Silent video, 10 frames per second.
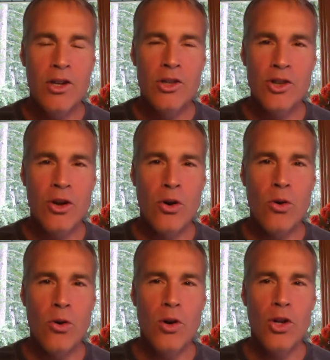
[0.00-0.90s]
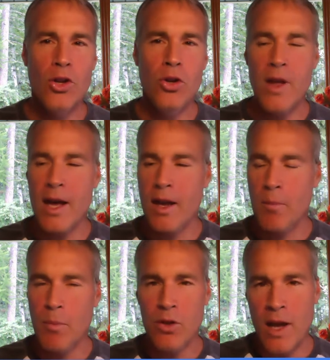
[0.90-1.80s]
So you've got
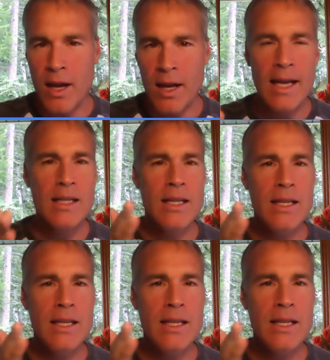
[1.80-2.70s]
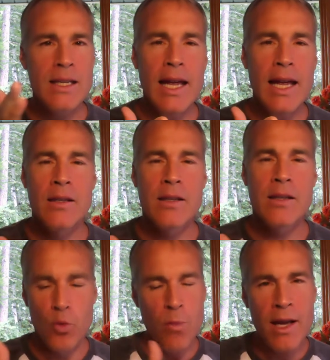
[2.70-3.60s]
an X and an X, and when
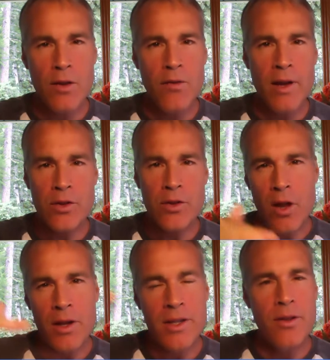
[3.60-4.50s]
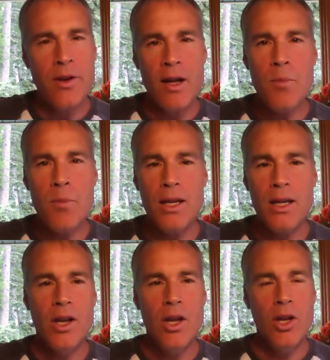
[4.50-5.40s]
you manufacture for all these other
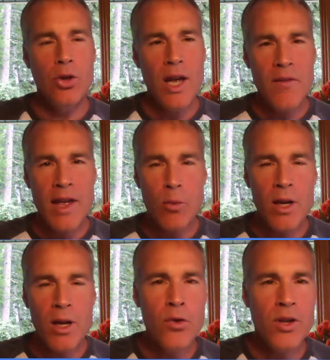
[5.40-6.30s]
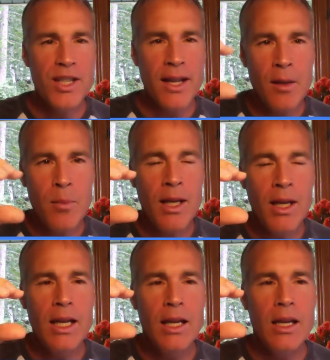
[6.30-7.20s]
companies, you have that revenue that's
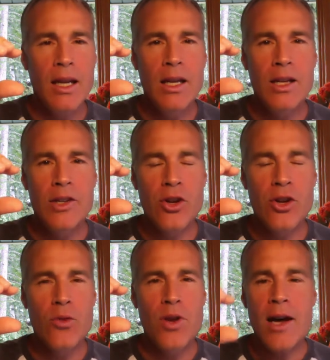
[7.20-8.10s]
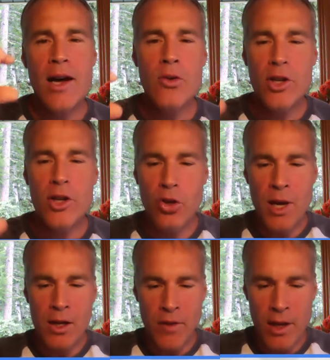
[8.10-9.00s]
coming in. So not only do you
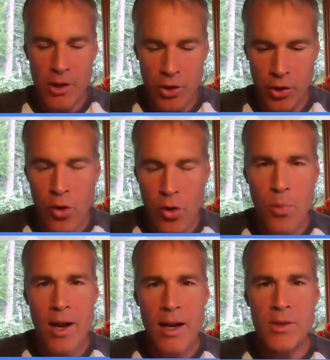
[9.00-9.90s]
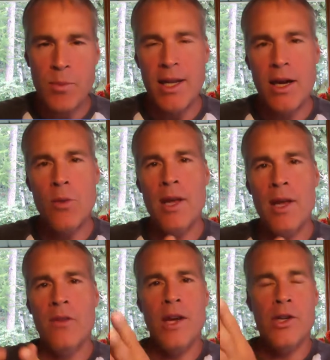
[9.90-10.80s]
manufacture your own products, but now you're
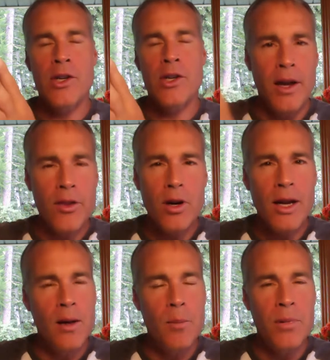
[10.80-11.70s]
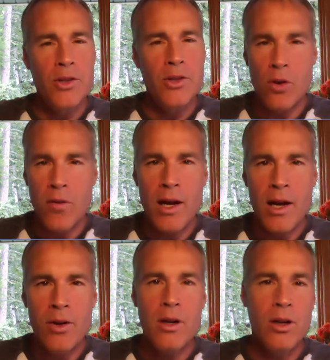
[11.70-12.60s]
manufacturing for other companies, over
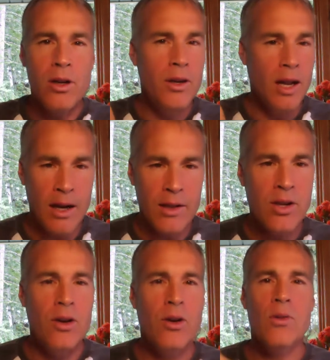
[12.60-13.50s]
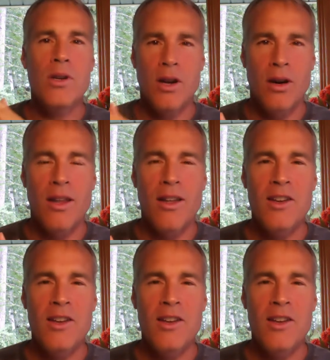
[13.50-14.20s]
100, including Costco and Target and